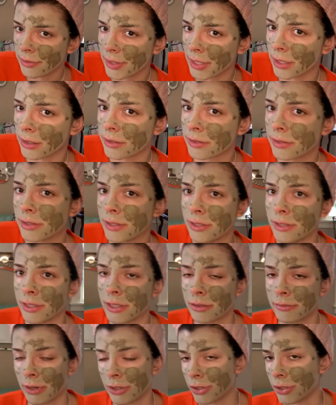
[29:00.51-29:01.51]
things. He's
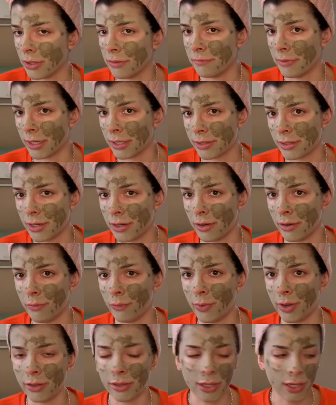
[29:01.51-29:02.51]
especially invested in
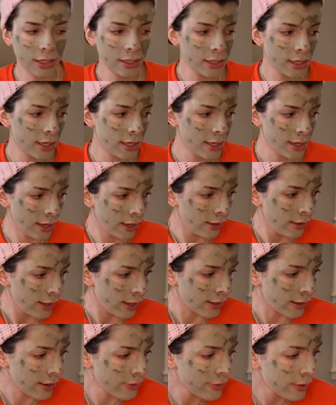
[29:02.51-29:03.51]
Willa.
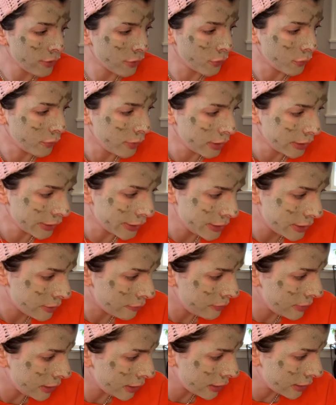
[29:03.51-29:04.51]
And I think Willa, to
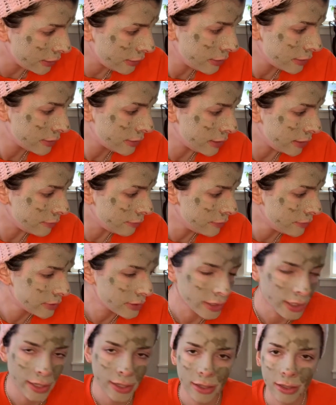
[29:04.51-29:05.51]
me, seems
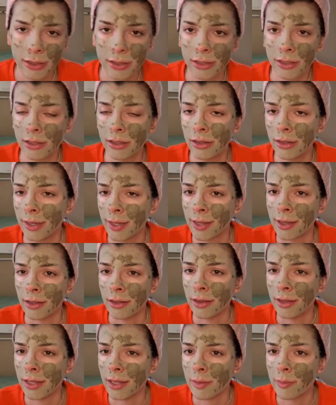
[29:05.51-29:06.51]
like a
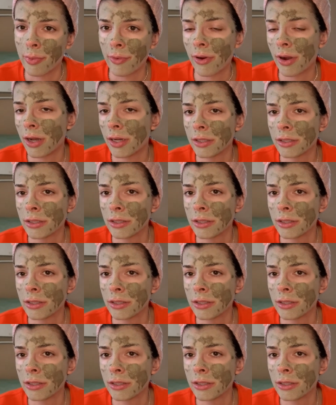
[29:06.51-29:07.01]
Libra.